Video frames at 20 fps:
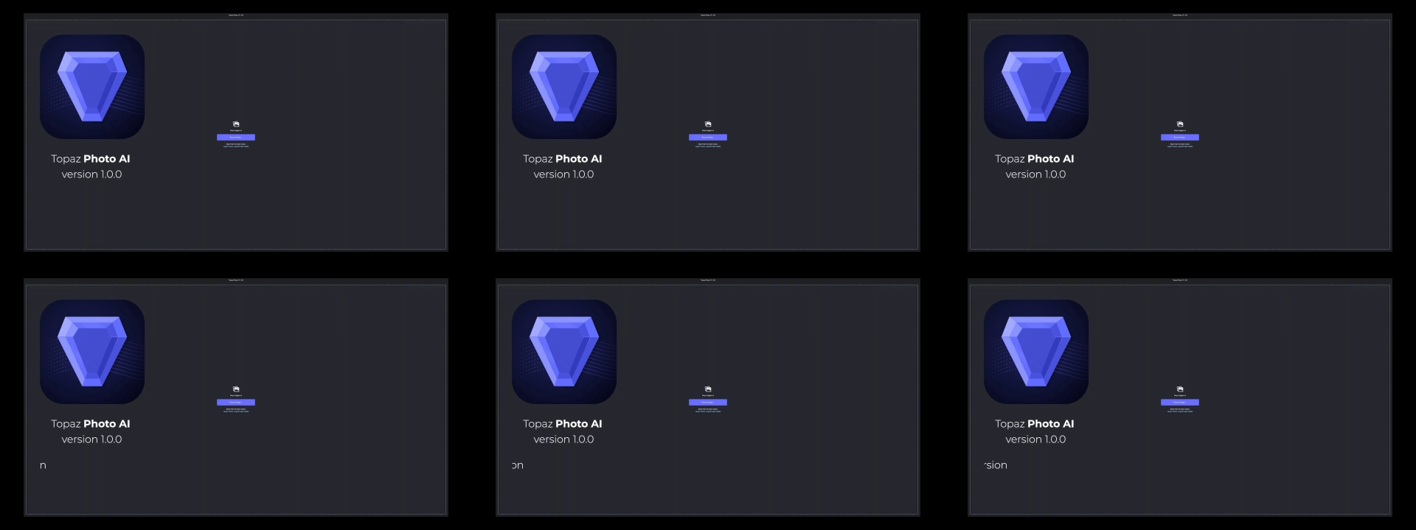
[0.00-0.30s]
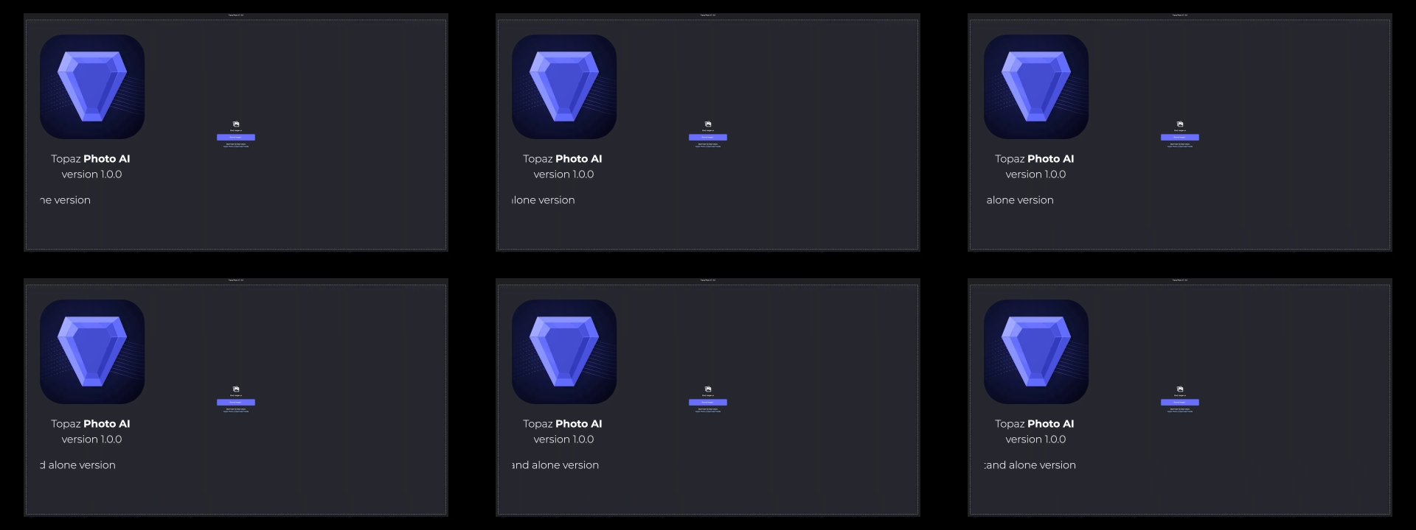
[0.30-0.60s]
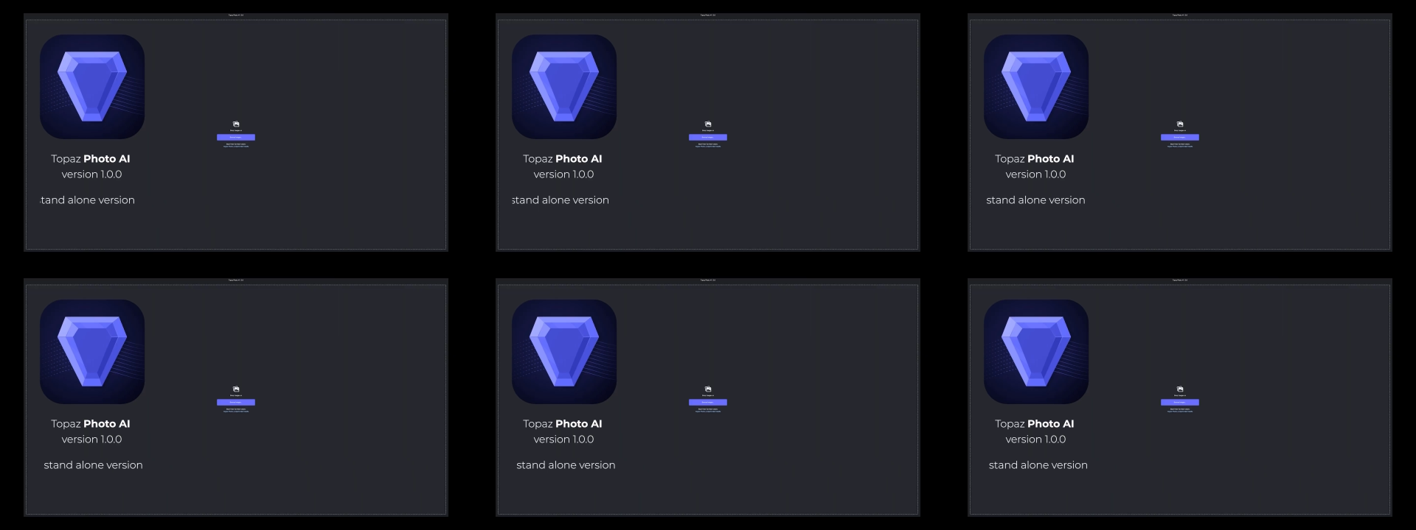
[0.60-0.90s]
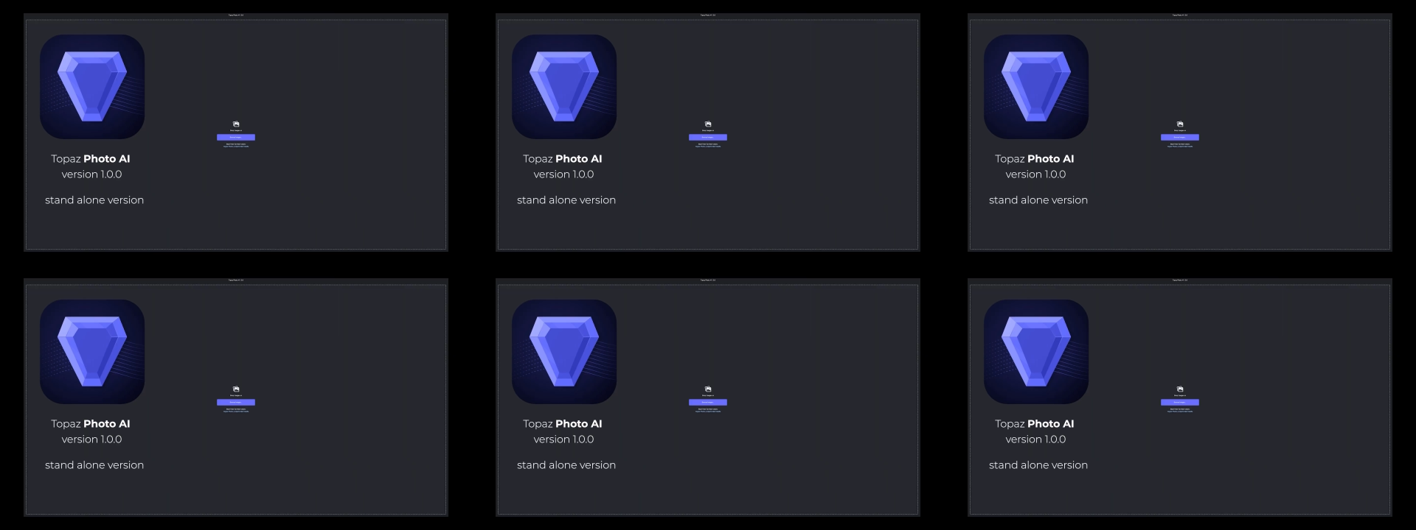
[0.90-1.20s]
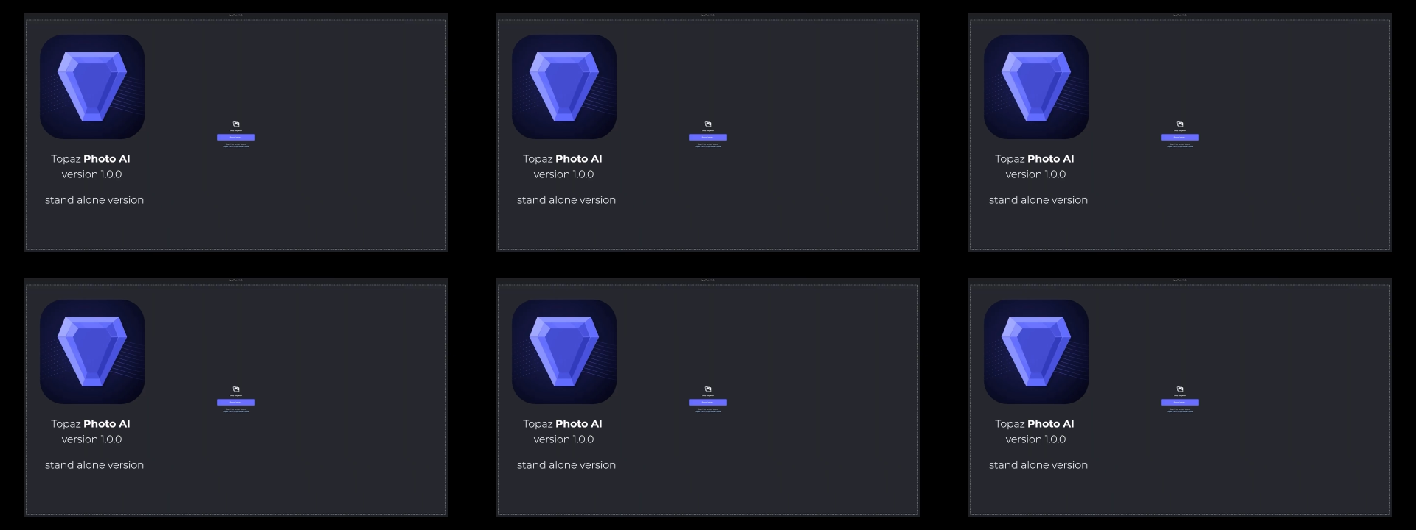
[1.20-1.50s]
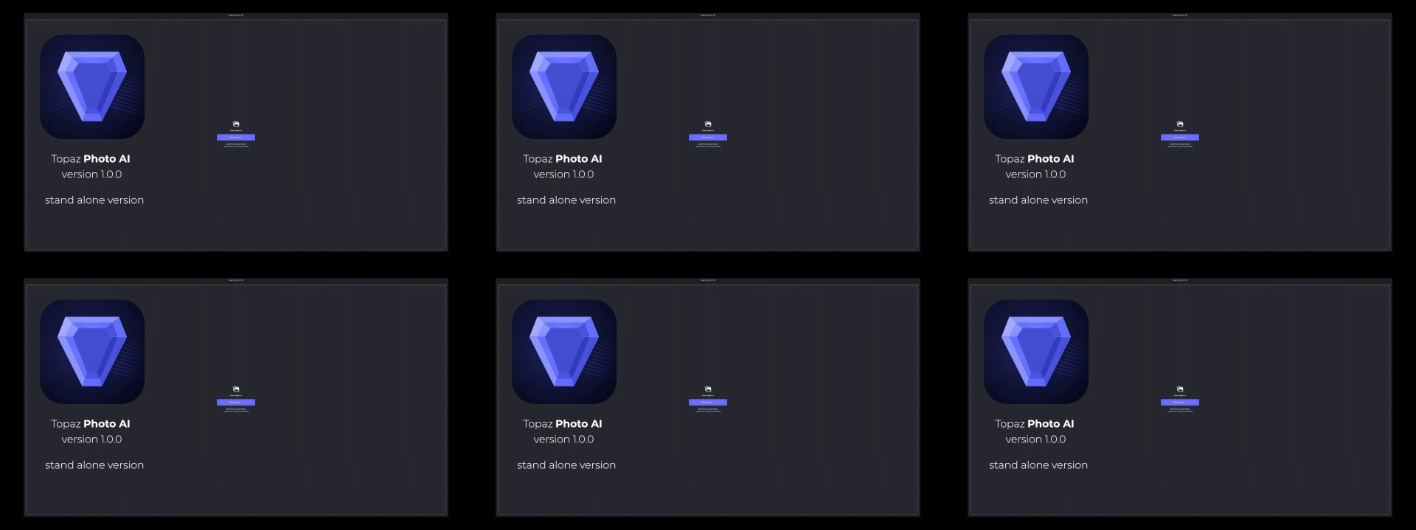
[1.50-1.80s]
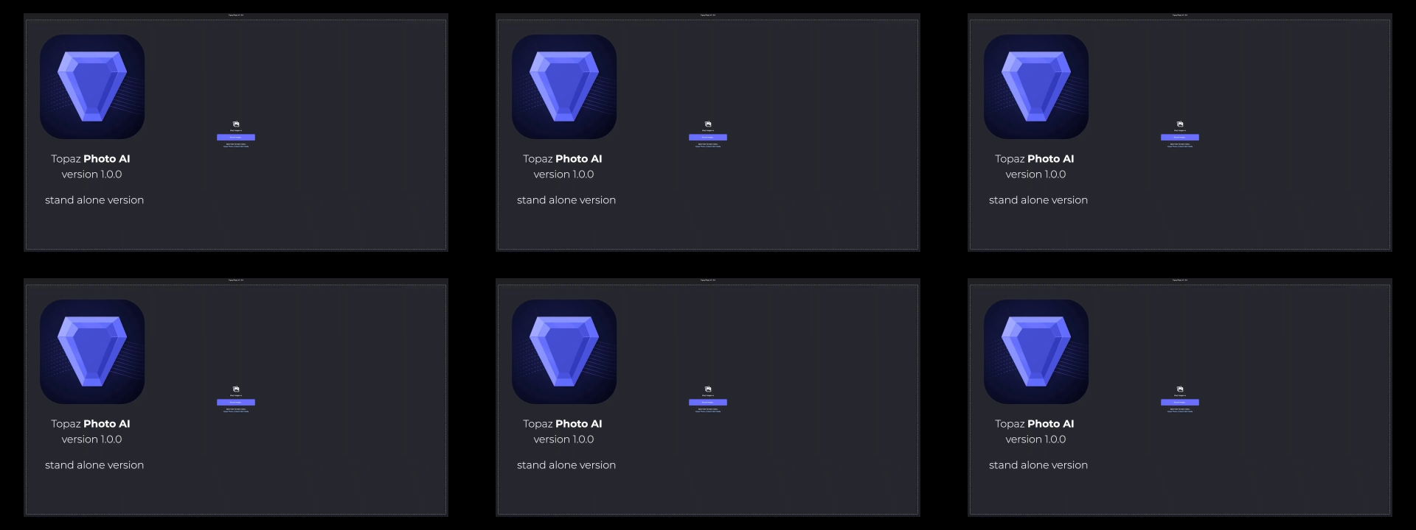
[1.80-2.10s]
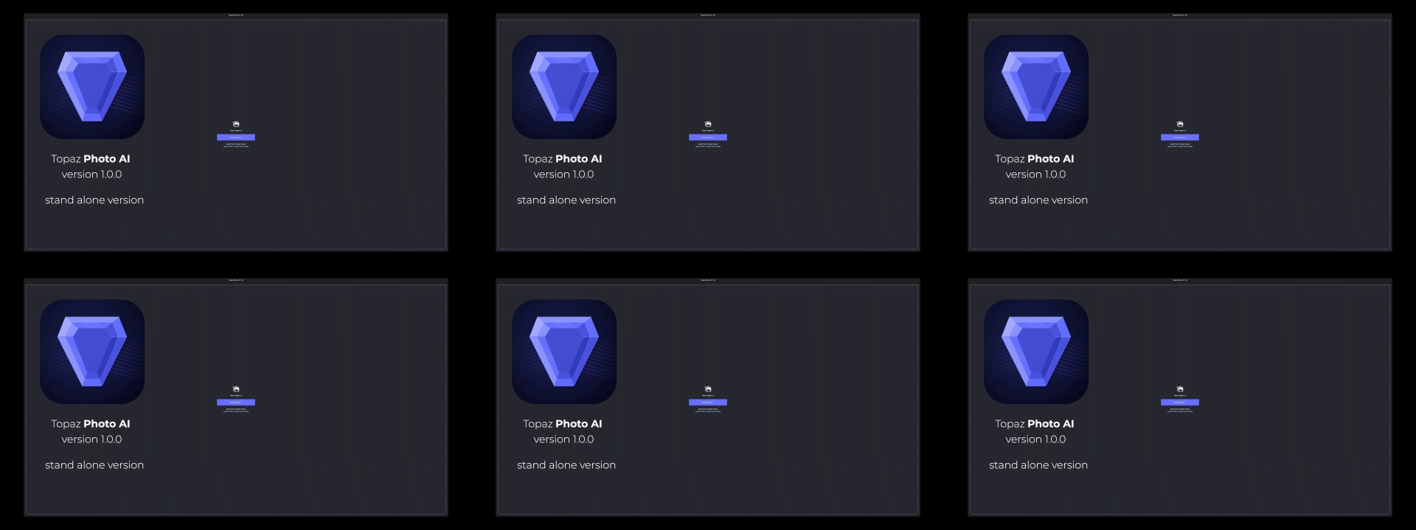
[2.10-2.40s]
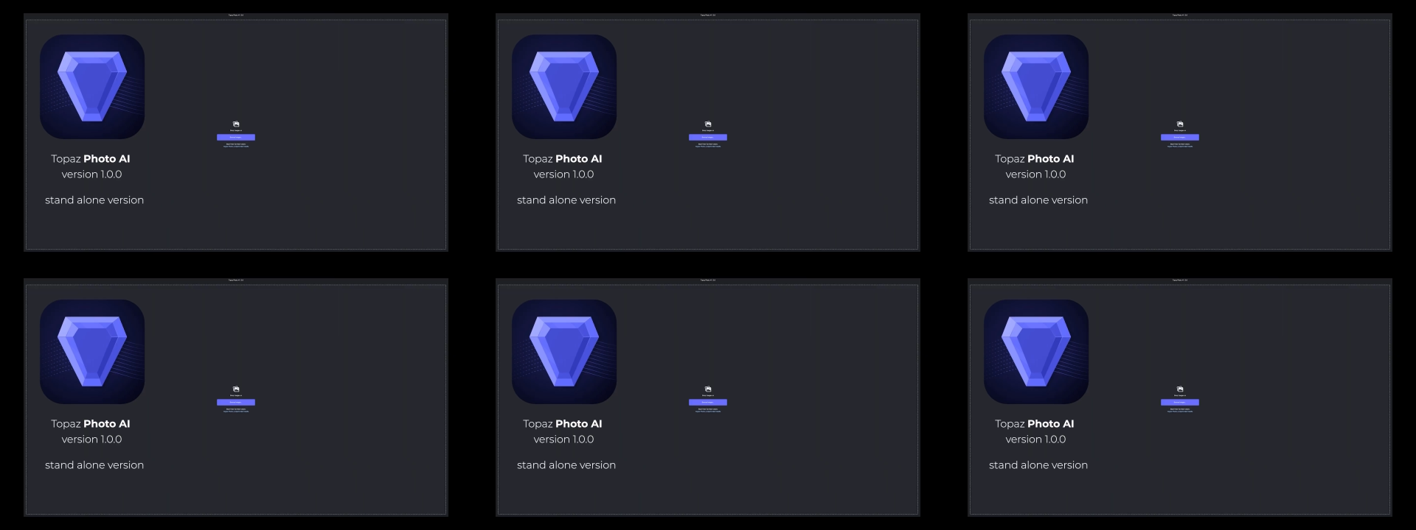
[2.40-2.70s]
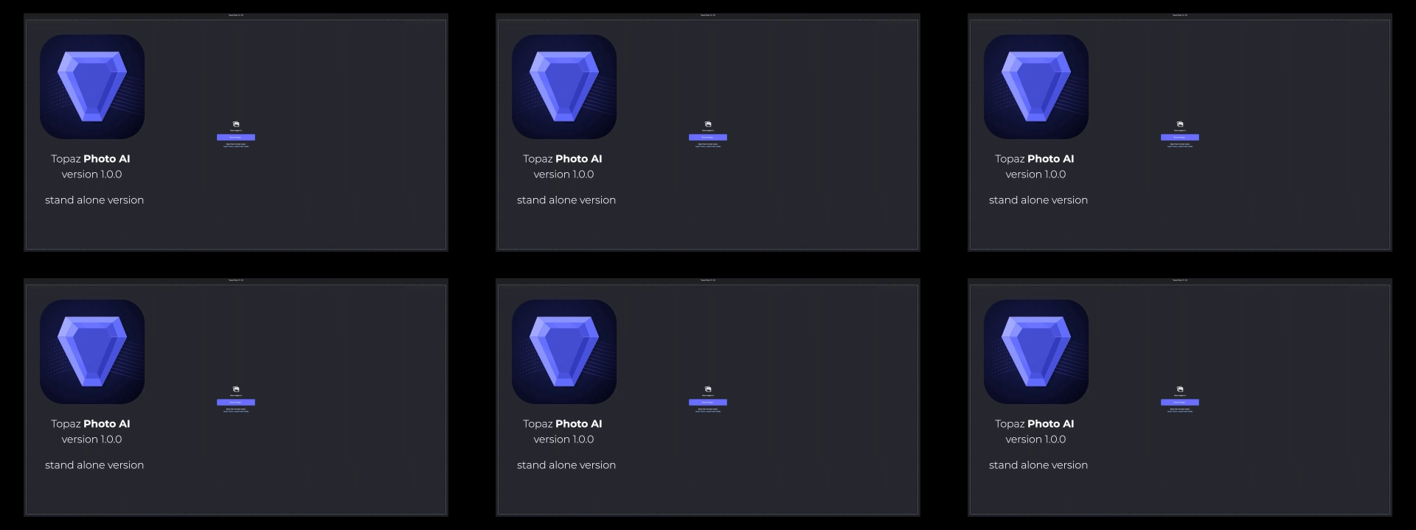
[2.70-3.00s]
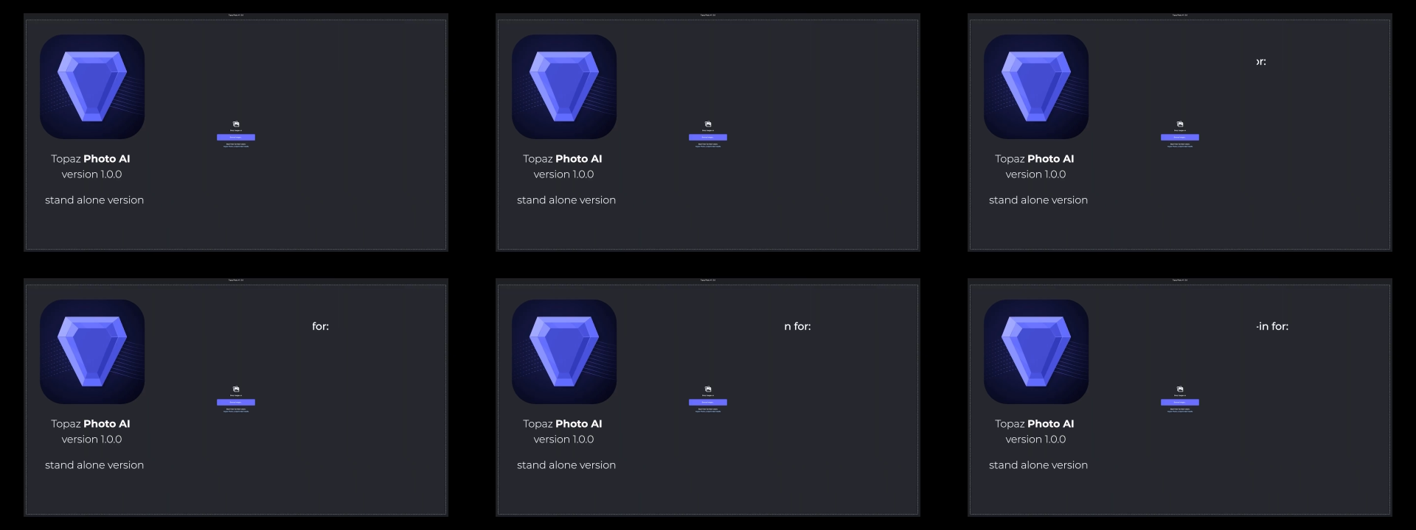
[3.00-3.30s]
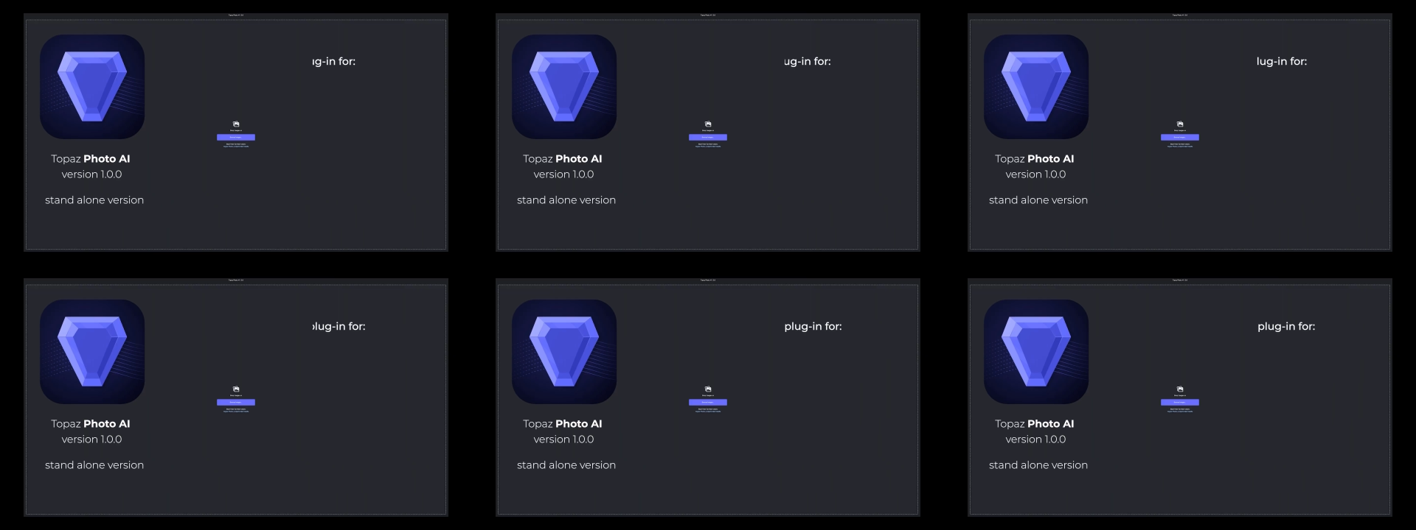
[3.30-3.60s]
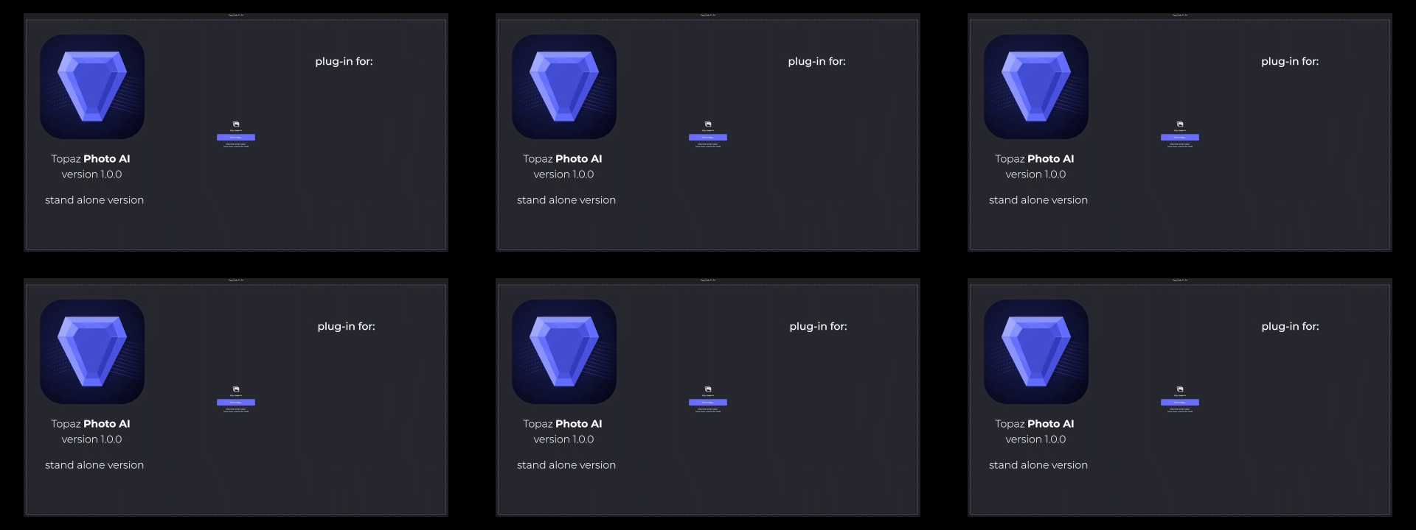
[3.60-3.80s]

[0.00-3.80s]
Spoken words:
[unreadable: no face in view]